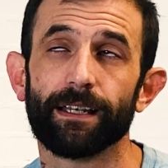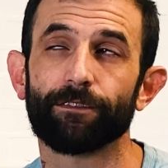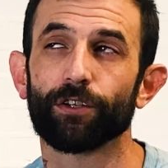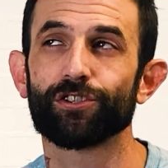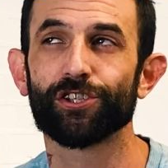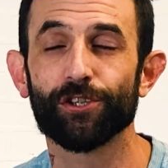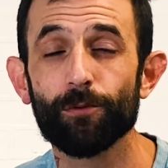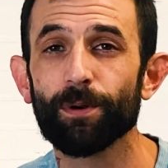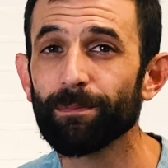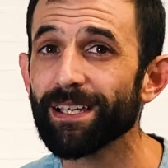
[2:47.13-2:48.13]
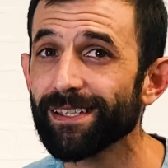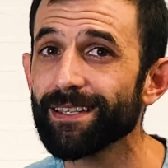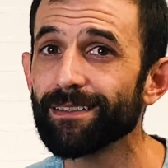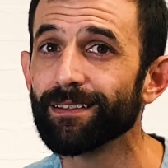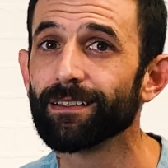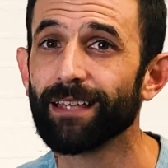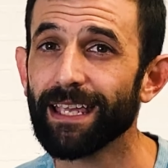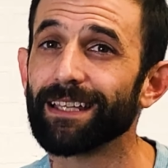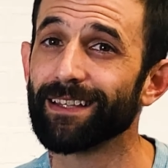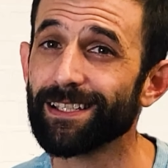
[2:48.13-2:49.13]
you're super busy,
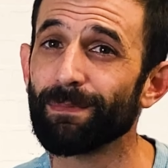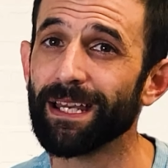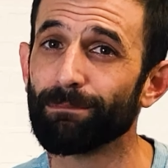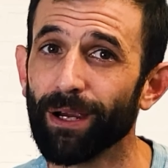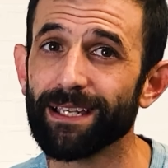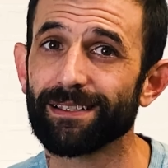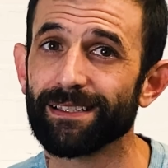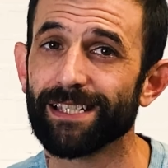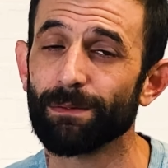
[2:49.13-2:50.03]
taking this many breaks can seem